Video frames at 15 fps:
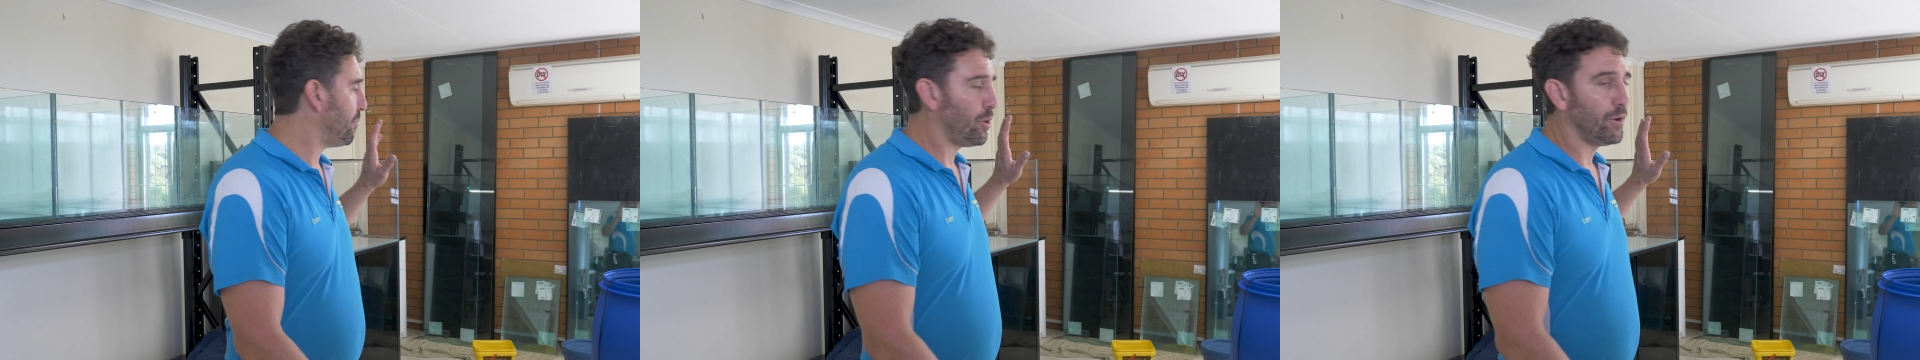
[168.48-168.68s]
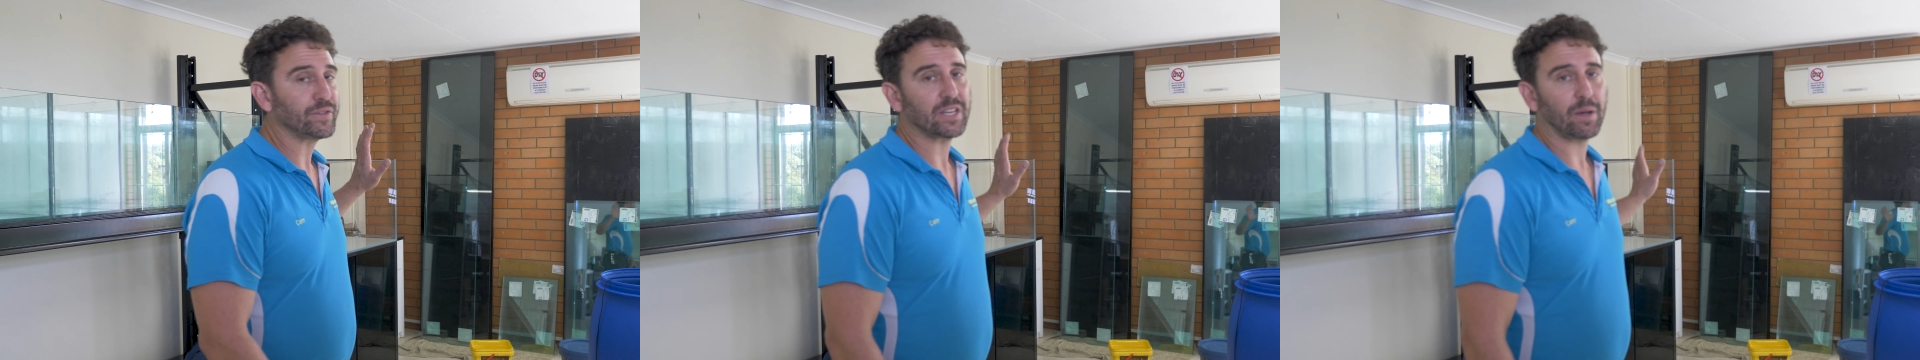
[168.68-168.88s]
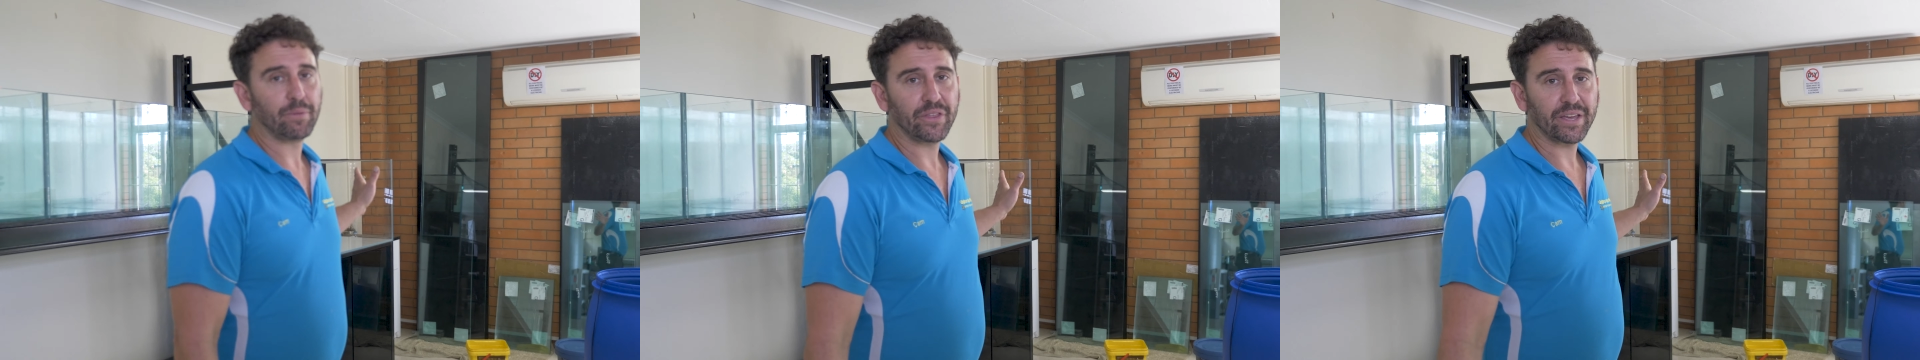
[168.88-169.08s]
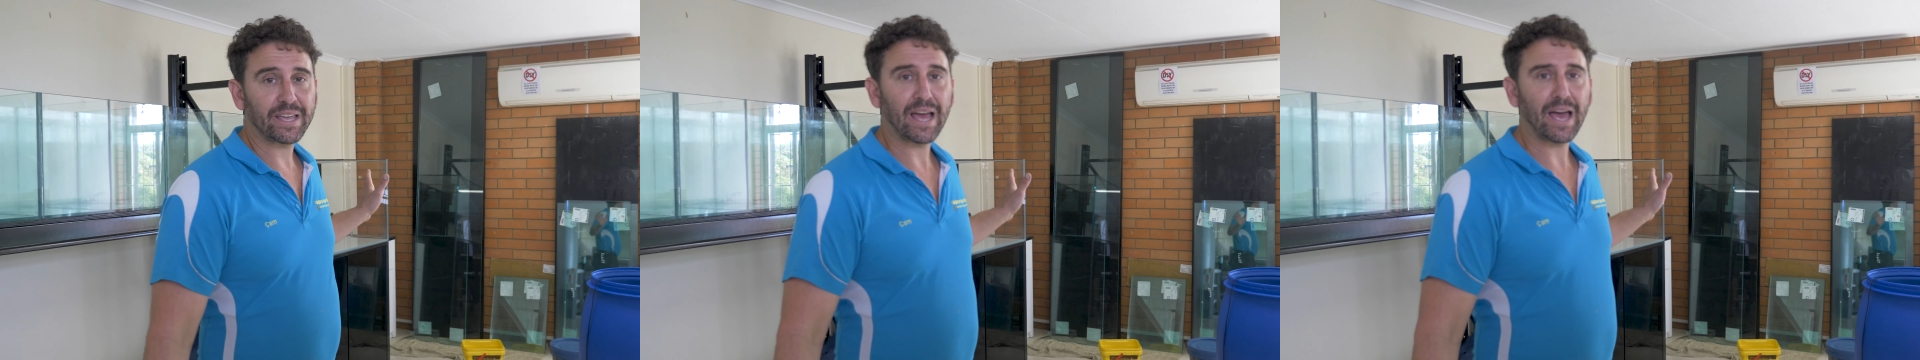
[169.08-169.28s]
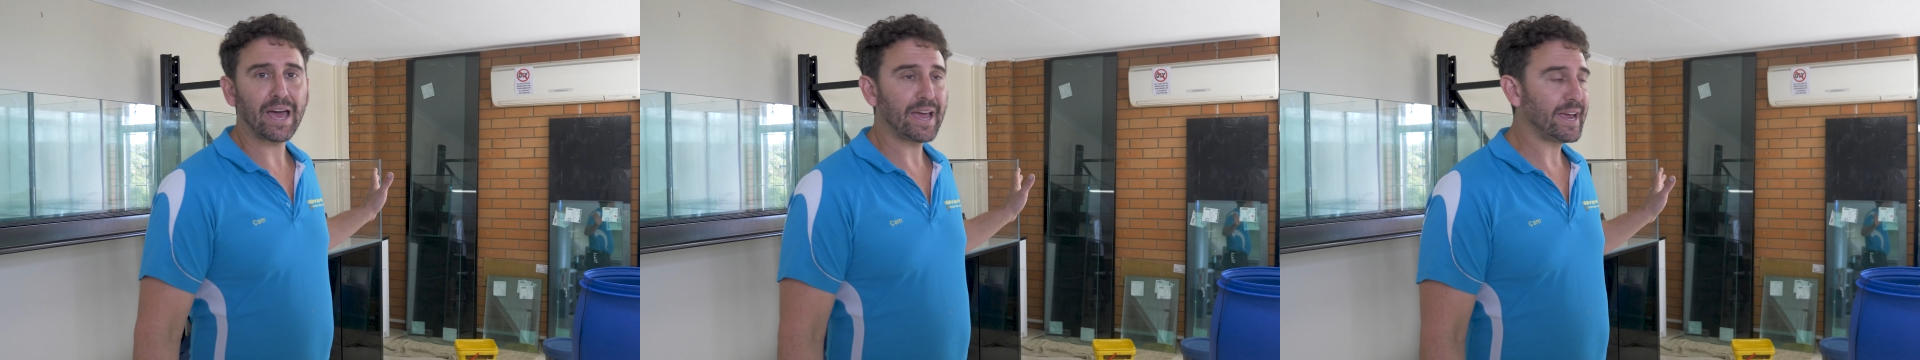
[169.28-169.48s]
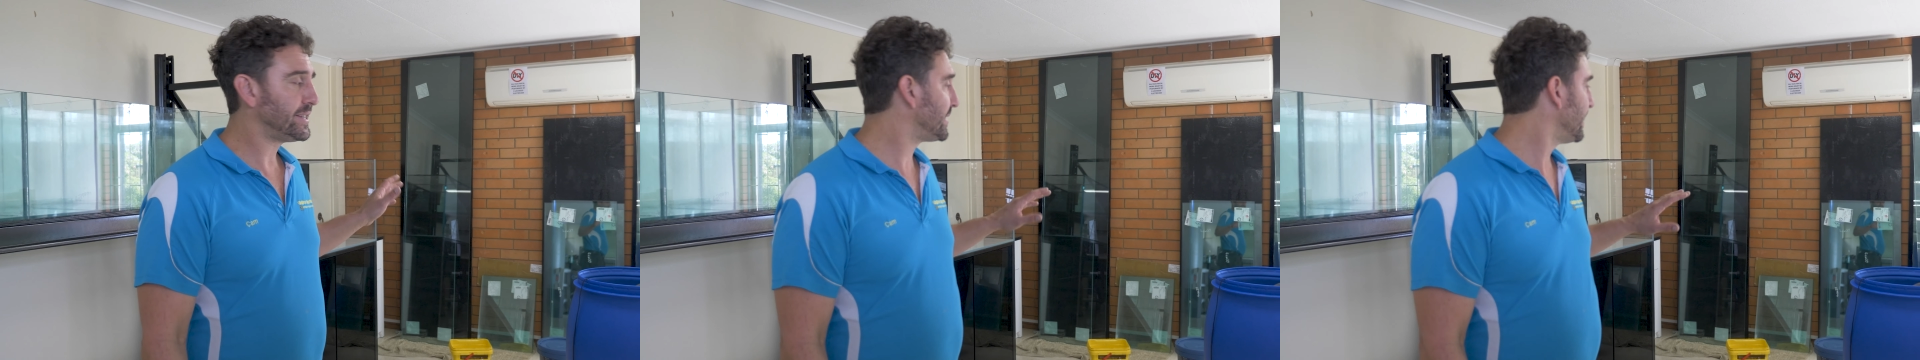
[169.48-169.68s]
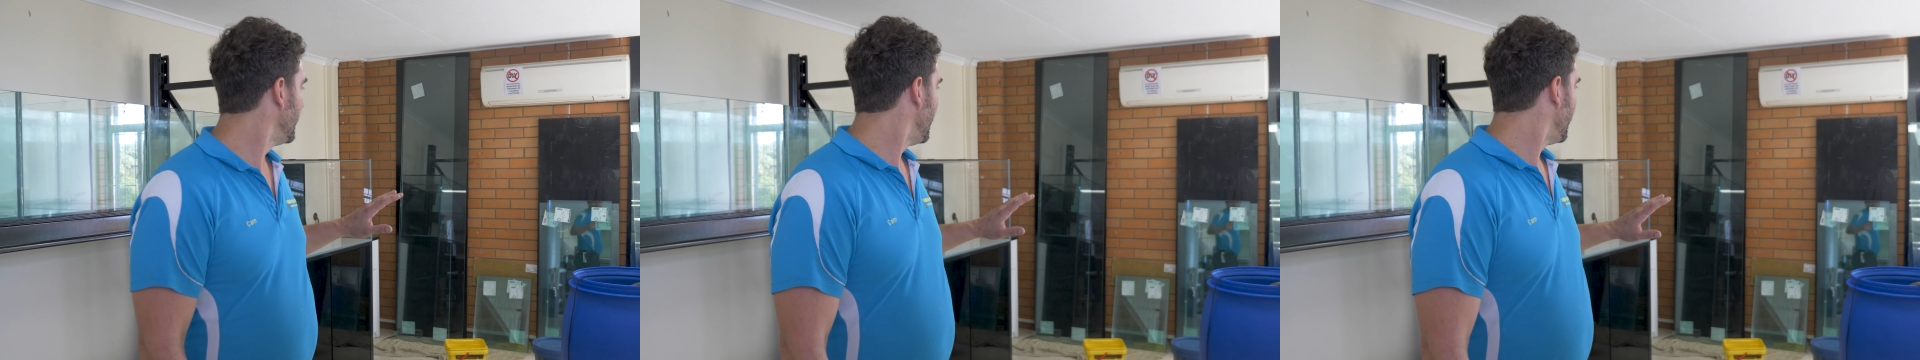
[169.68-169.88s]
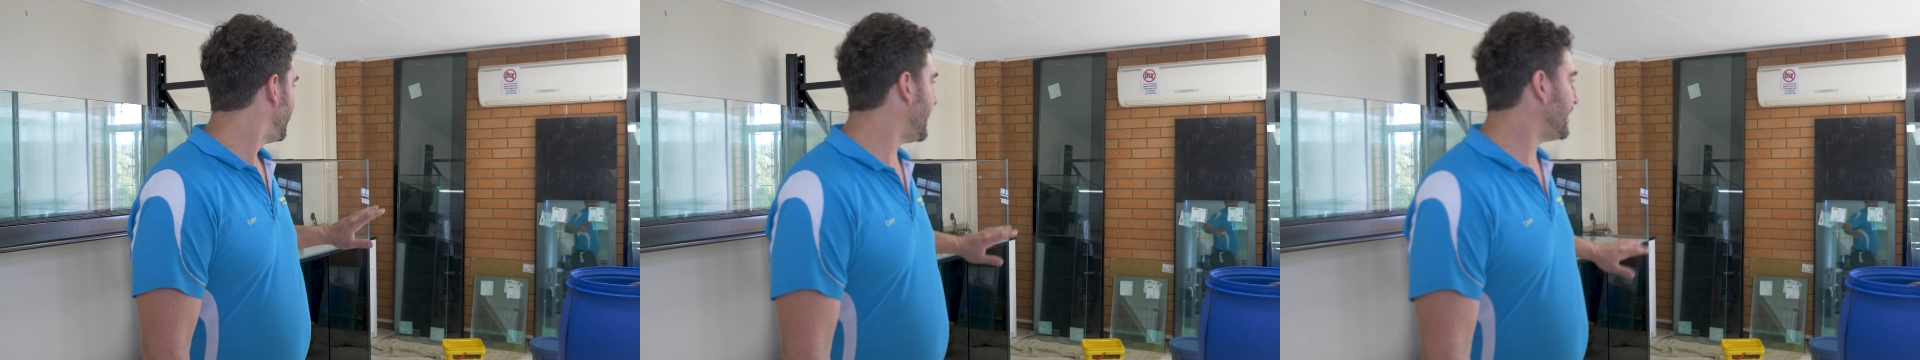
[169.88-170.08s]
moved some of the cages.
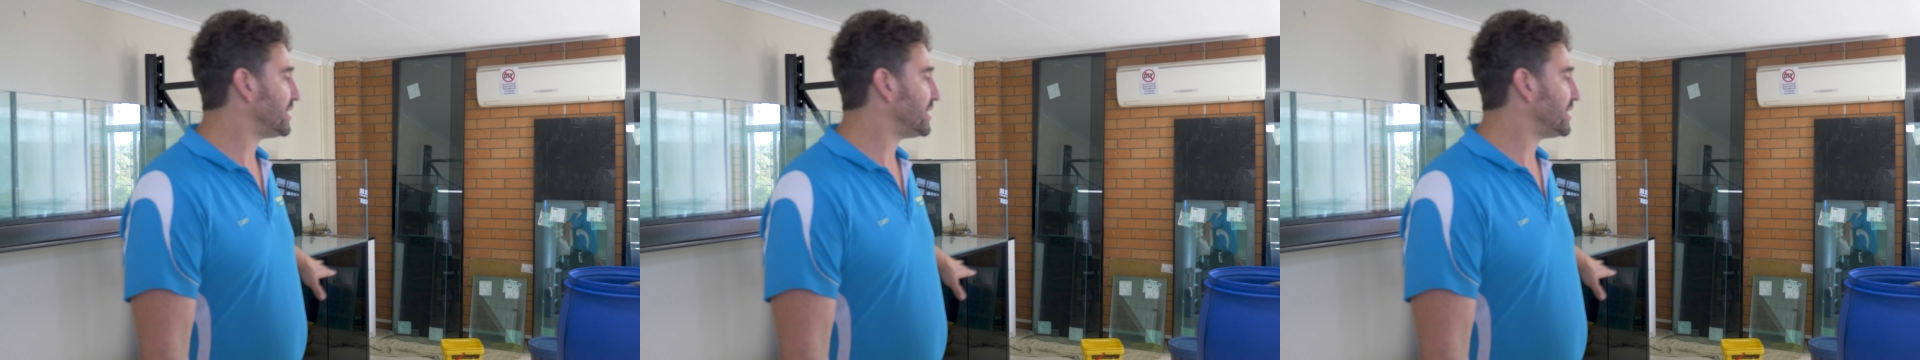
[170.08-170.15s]
They're